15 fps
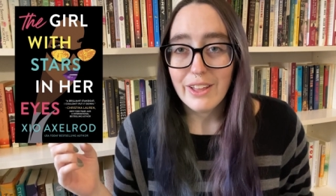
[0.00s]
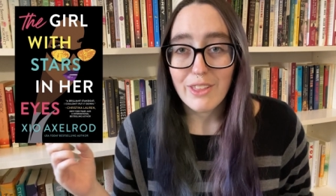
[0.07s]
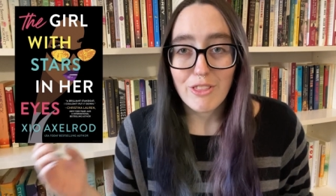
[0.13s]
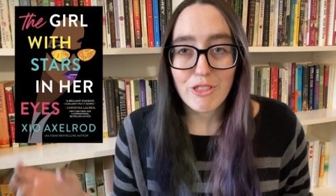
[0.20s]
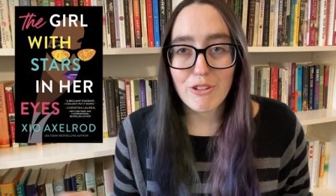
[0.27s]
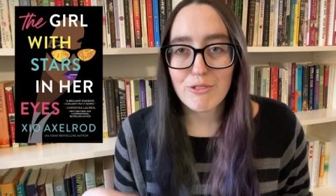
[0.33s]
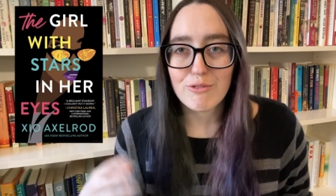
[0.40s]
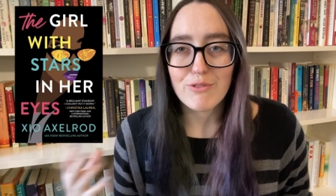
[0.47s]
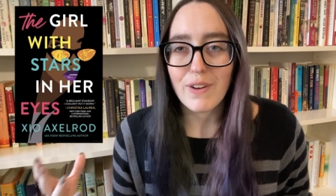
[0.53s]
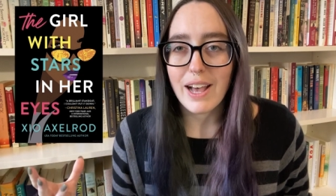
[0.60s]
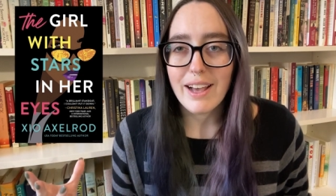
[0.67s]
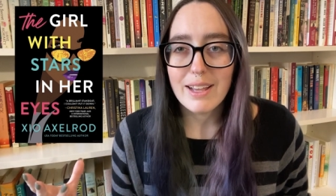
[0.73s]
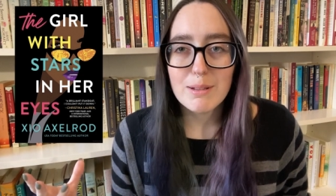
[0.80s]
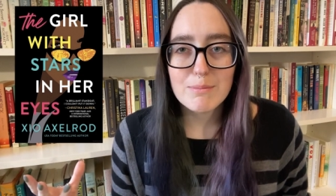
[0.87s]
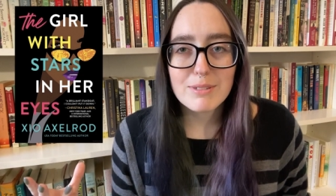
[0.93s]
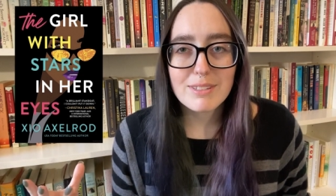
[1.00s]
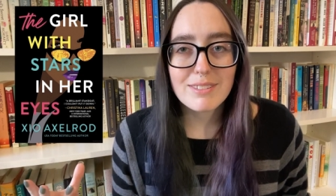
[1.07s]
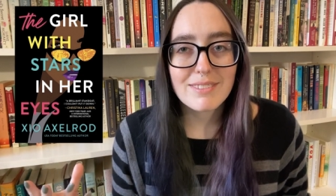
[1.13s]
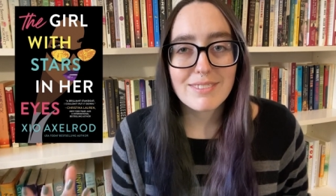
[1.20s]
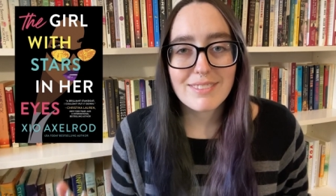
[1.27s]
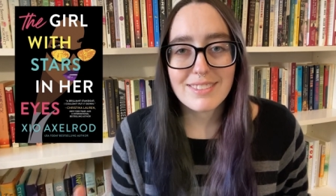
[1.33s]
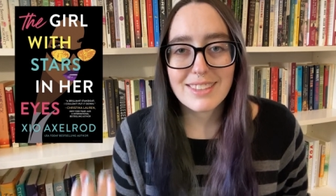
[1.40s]
the vibes
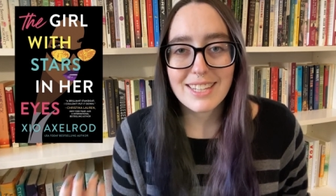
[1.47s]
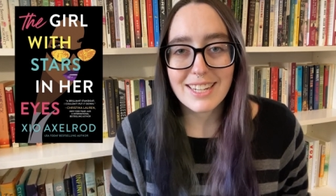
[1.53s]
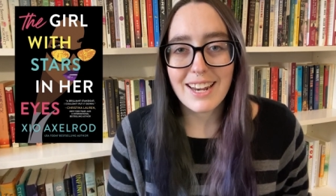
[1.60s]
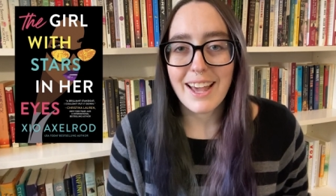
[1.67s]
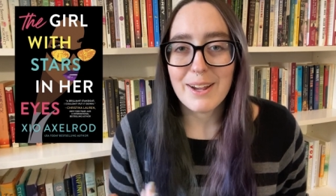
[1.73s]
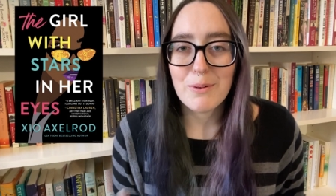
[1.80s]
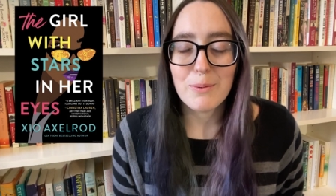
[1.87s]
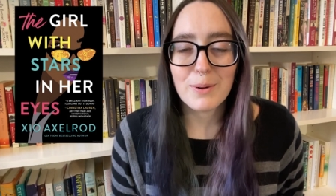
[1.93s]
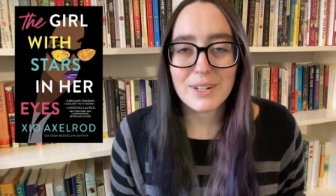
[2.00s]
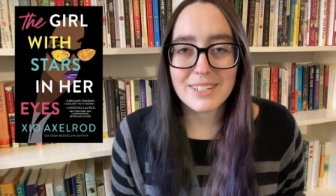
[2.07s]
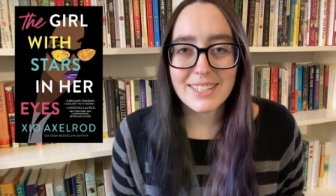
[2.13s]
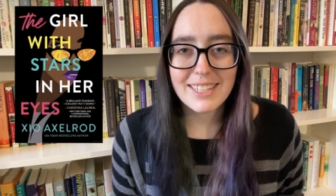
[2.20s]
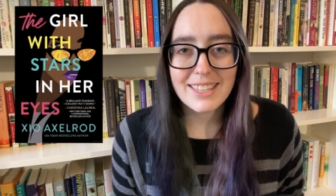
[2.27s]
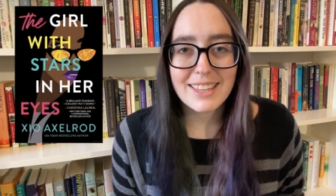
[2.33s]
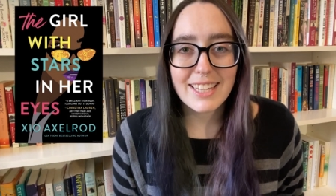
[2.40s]
that I wanted.